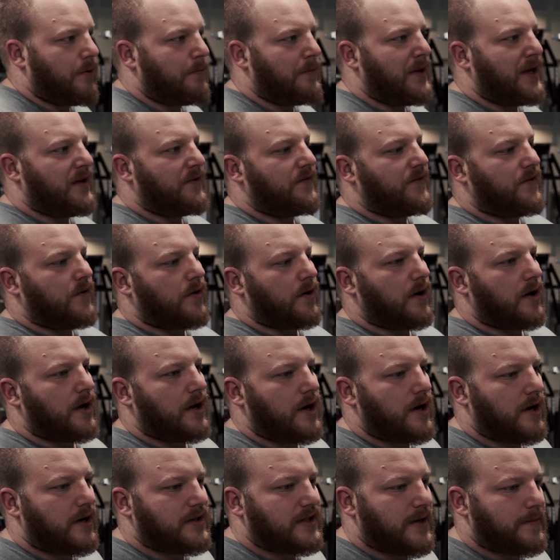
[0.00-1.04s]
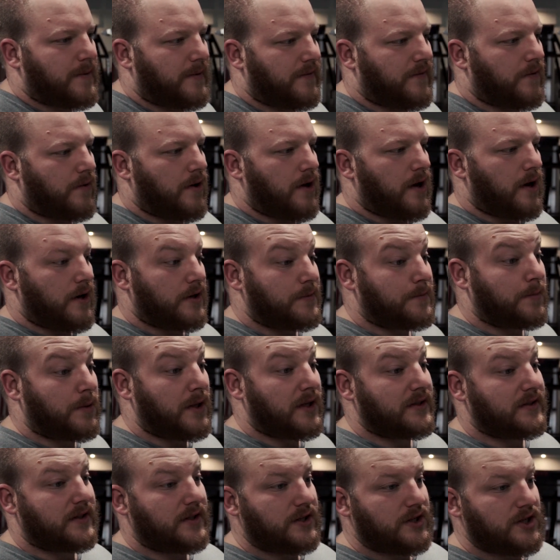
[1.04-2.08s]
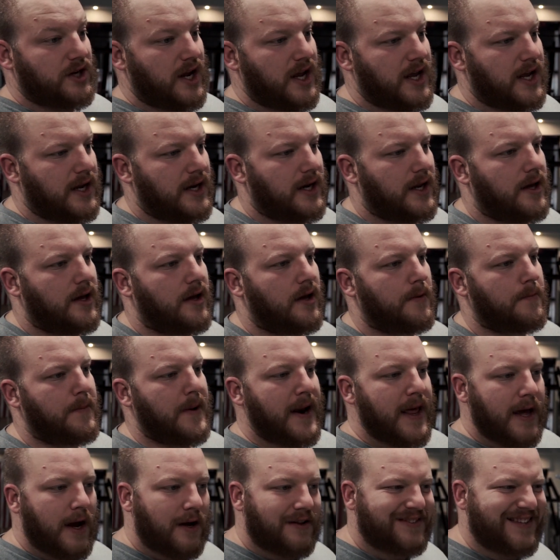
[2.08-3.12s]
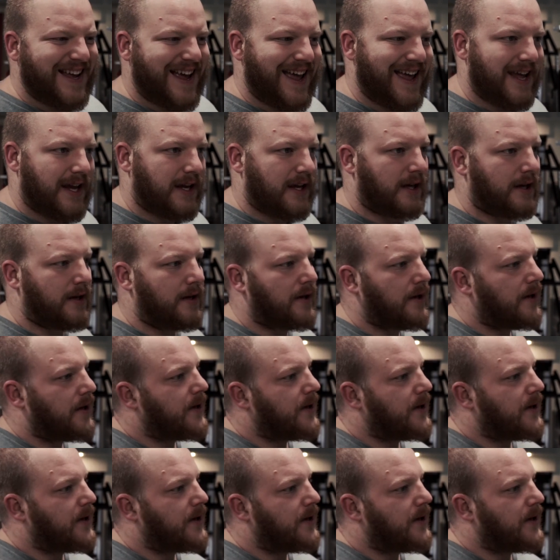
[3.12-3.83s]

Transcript: mid 400s, upper 400s plus the chain, but I'll take